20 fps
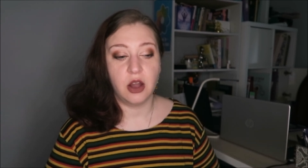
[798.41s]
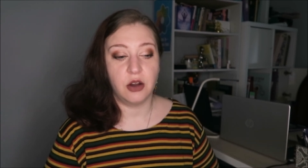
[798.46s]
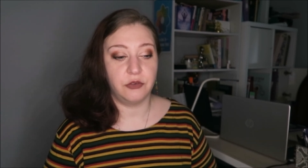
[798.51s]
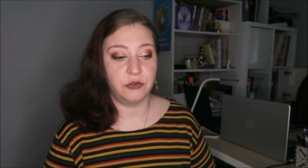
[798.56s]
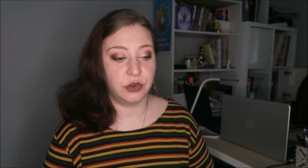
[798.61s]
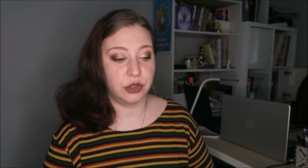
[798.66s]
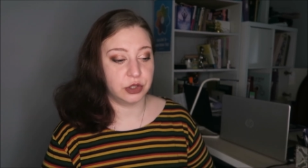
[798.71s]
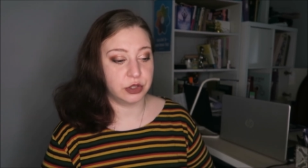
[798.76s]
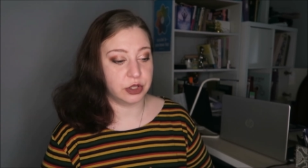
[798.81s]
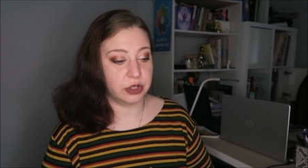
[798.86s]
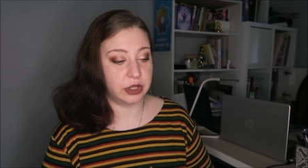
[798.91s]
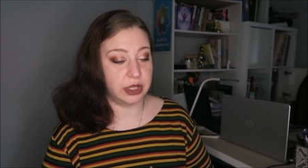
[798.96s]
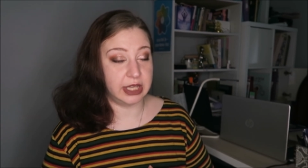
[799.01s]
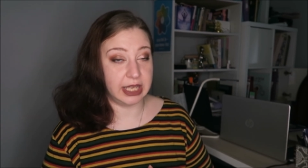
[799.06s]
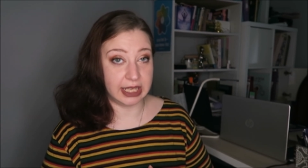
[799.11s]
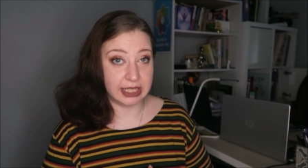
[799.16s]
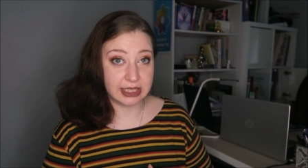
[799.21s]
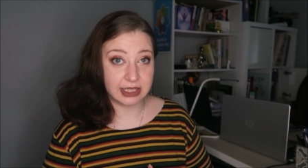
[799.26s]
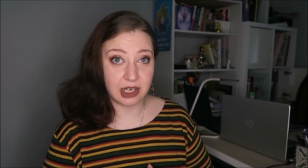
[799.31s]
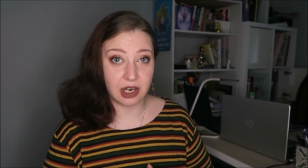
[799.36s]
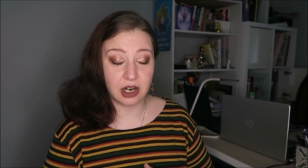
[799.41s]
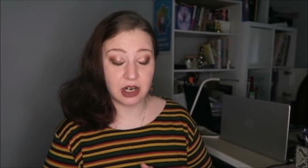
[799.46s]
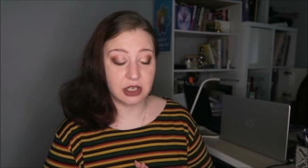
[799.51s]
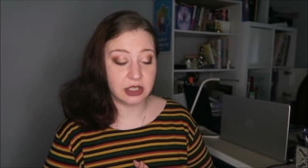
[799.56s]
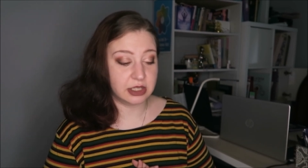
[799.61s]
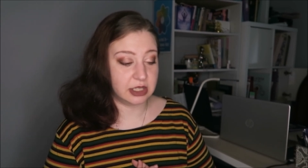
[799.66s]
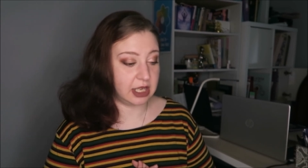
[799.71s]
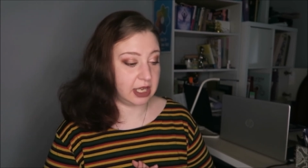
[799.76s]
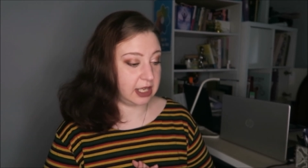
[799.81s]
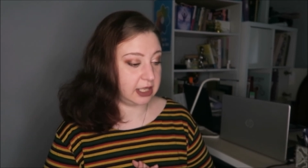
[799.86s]
for that
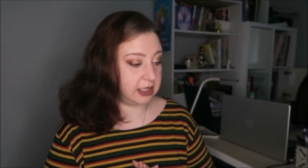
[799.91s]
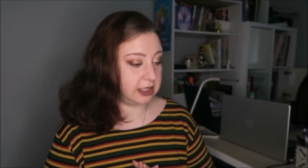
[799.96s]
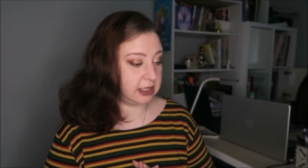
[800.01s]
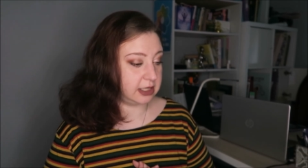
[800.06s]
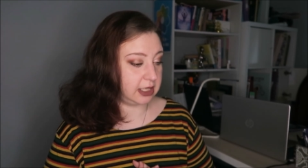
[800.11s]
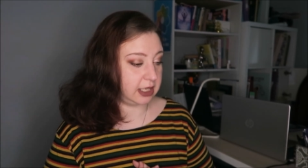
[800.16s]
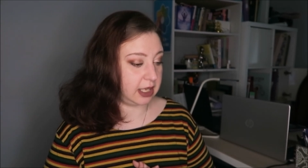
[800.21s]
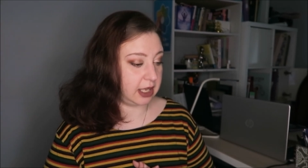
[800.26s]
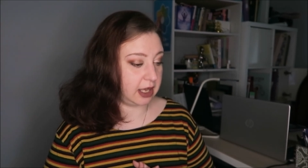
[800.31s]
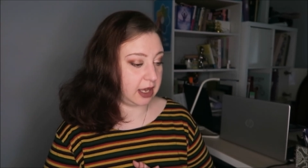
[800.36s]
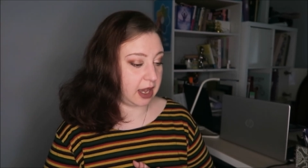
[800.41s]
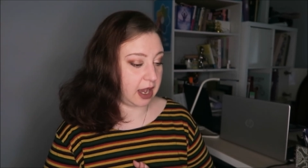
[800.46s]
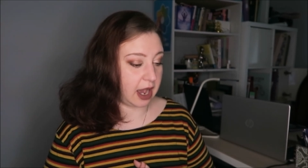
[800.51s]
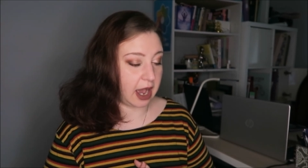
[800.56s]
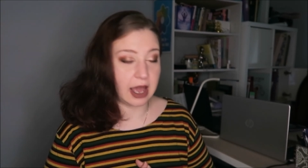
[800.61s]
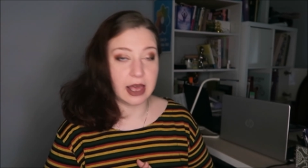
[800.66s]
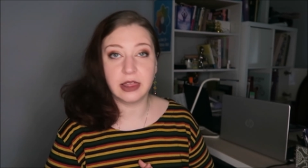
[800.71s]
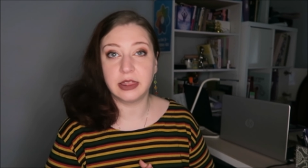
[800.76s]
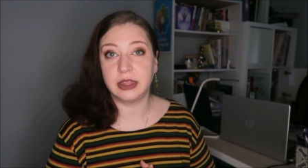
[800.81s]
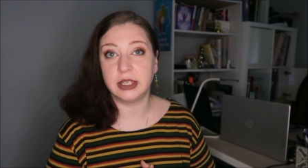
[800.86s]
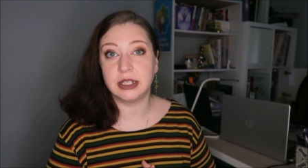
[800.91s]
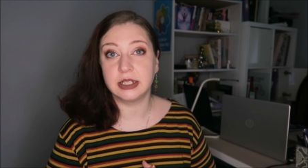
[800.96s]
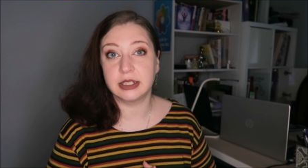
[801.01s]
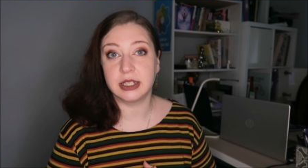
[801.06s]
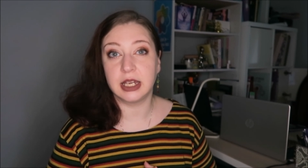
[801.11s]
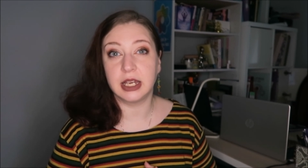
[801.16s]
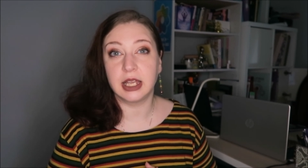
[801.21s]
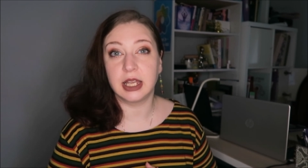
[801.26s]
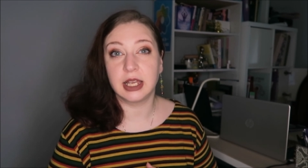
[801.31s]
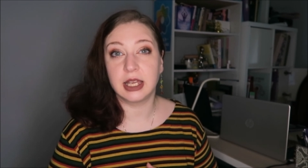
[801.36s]
cards, and I think
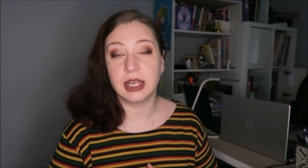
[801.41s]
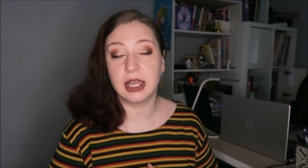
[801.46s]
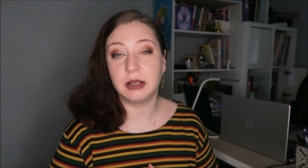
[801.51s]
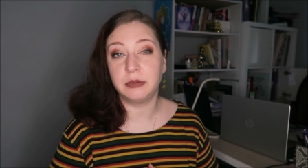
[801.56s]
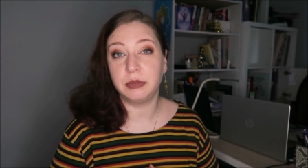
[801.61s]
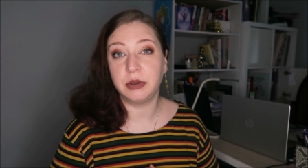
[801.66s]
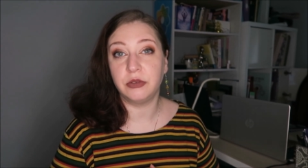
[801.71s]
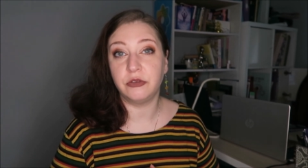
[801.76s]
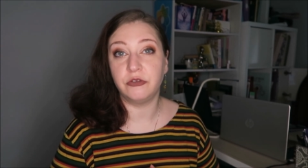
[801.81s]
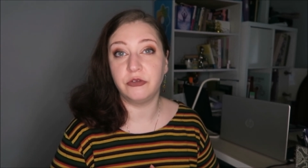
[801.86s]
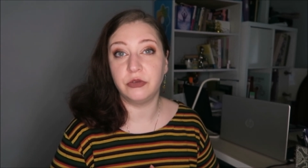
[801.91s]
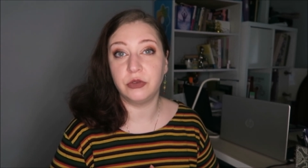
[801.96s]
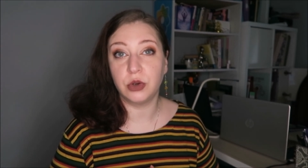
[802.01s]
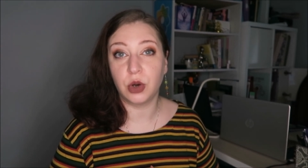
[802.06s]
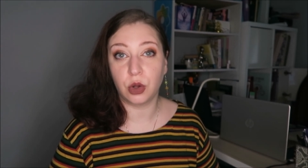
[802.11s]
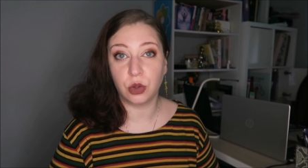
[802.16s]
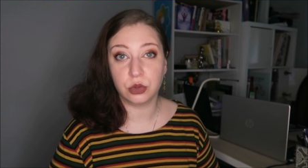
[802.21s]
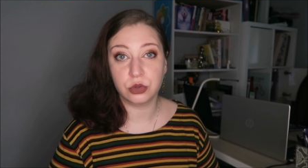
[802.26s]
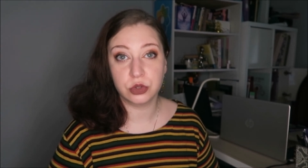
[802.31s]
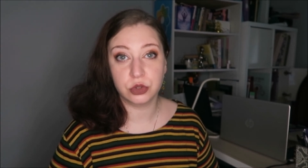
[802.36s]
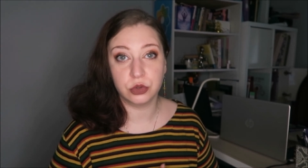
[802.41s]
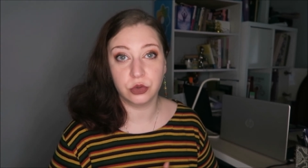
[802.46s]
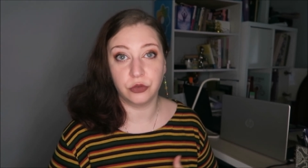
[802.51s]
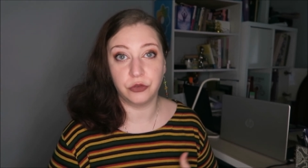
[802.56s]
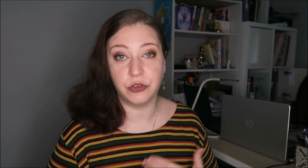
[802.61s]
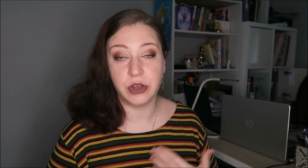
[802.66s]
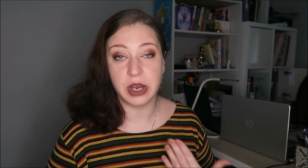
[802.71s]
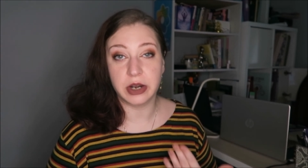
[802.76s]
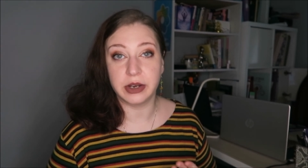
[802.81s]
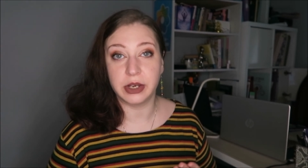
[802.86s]
they can be also
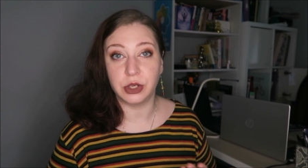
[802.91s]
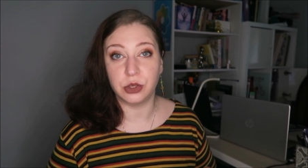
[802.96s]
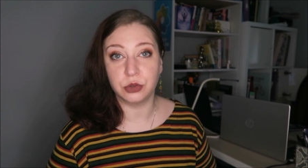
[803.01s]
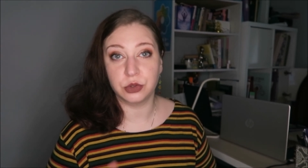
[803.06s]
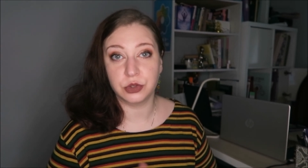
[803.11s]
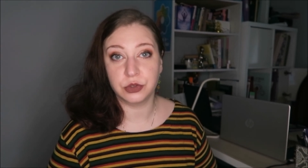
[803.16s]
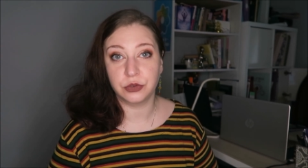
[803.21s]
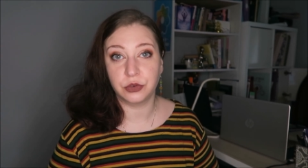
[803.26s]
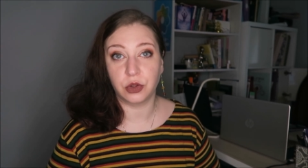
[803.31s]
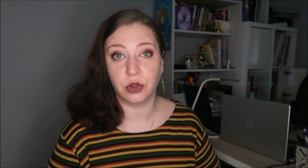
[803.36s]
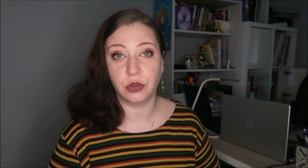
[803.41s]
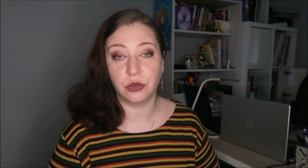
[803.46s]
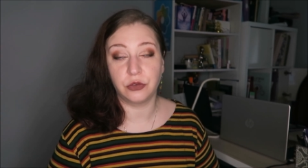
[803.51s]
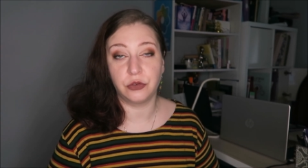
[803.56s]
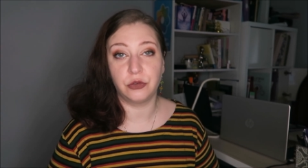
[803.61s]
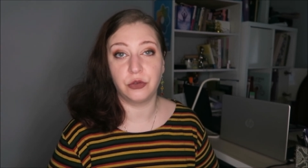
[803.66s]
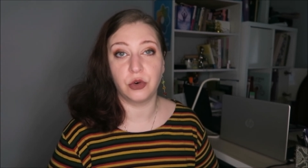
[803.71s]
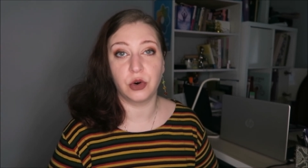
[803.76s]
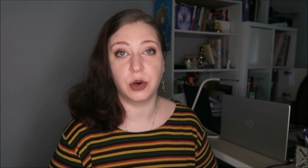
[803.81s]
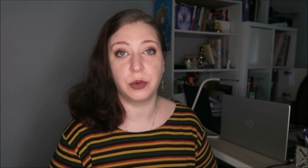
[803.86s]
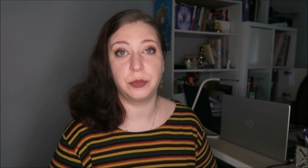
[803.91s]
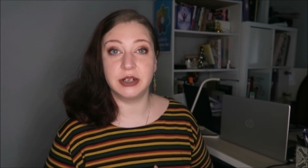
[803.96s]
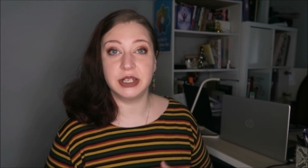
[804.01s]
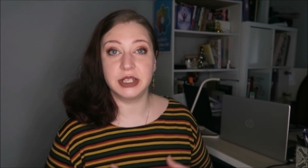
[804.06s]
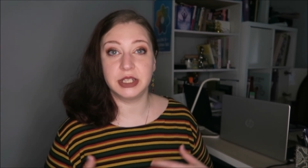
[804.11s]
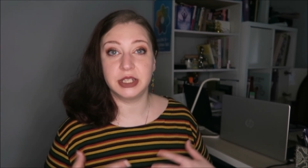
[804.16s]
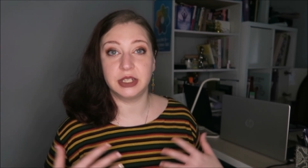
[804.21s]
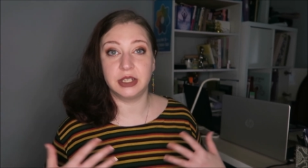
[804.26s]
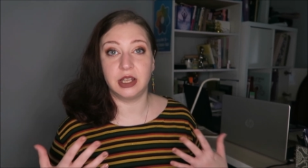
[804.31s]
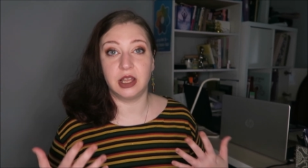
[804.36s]
very useful for
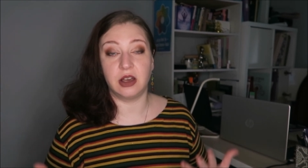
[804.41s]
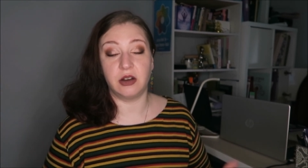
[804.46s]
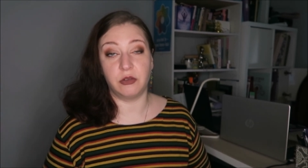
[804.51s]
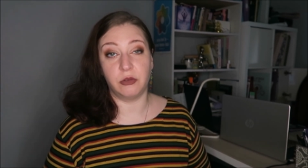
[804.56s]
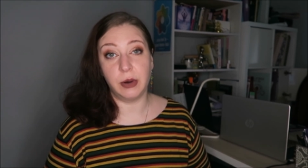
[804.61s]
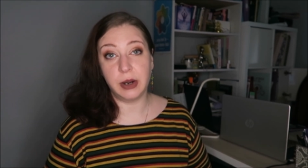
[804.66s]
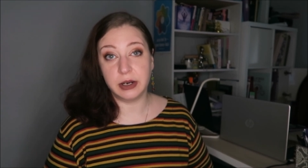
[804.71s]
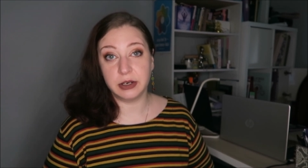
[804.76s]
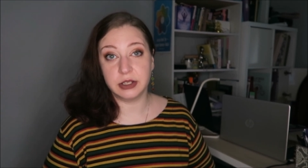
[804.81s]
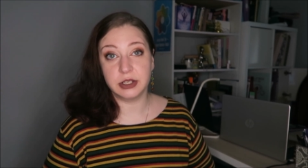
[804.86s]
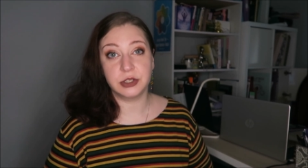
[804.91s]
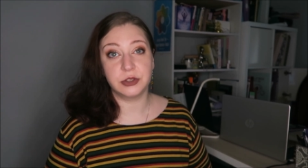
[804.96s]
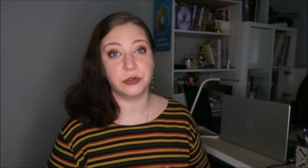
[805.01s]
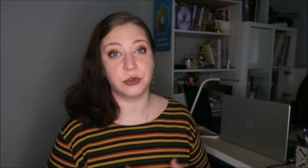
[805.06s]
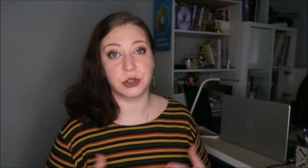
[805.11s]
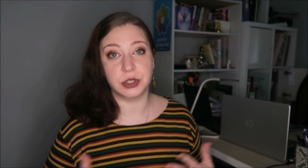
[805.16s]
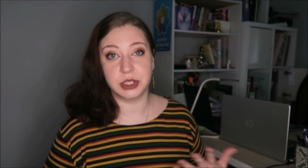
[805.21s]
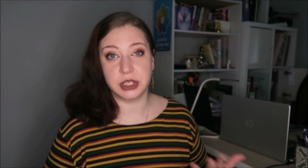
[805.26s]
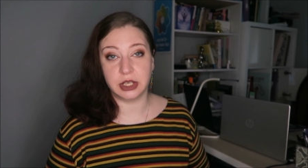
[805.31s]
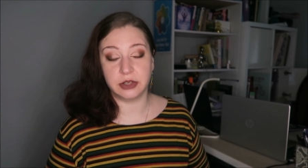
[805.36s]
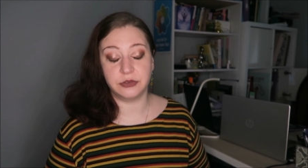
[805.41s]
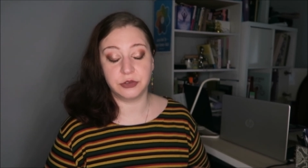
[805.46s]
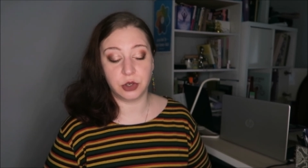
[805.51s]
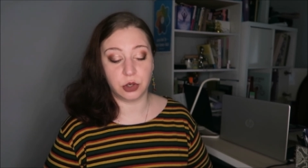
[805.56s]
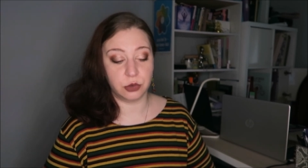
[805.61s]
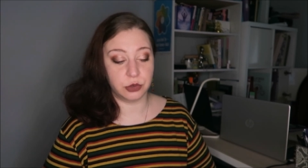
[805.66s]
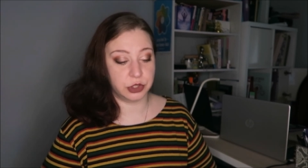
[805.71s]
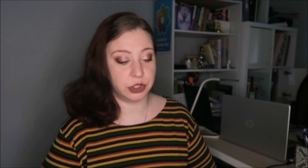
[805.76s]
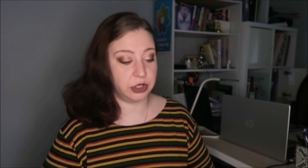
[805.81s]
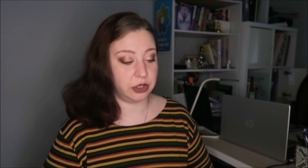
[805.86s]
increasing awareness, for
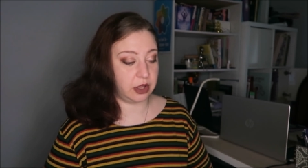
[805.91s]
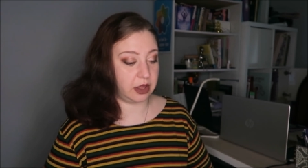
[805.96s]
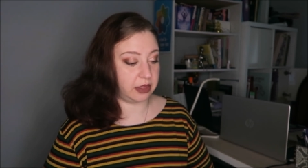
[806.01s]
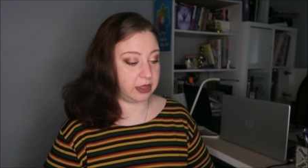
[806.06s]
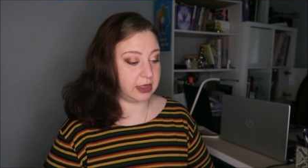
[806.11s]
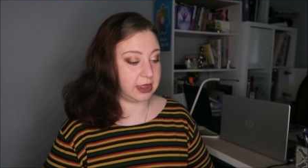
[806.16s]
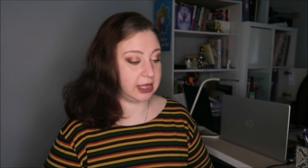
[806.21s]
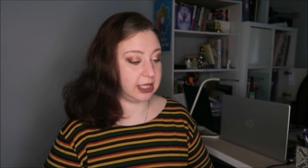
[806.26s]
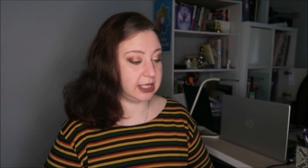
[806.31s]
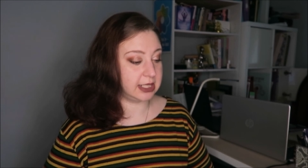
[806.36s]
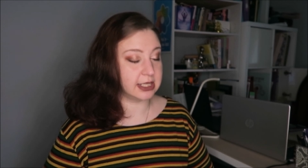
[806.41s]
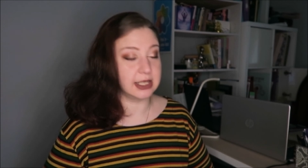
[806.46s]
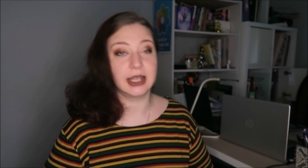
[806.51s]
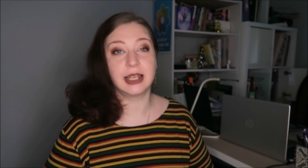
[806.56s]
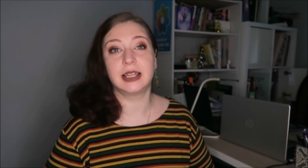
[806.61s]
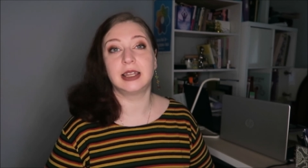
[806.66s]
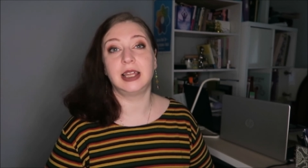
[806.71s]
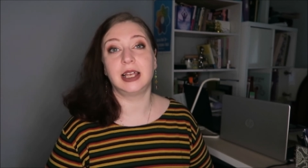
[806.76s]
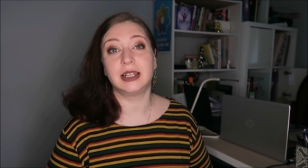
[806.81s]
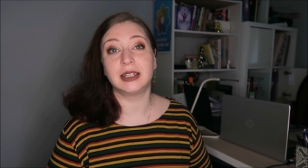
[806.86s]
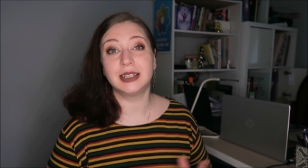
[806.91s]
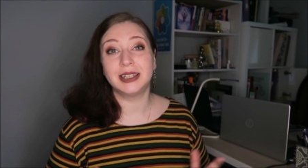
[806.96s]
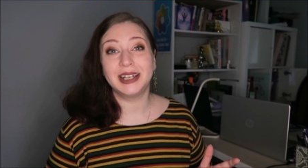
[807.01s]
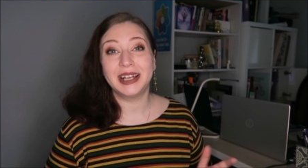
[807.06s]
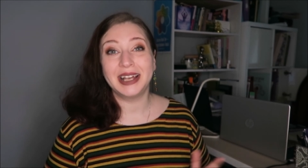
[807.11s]
self-coaching and things like that.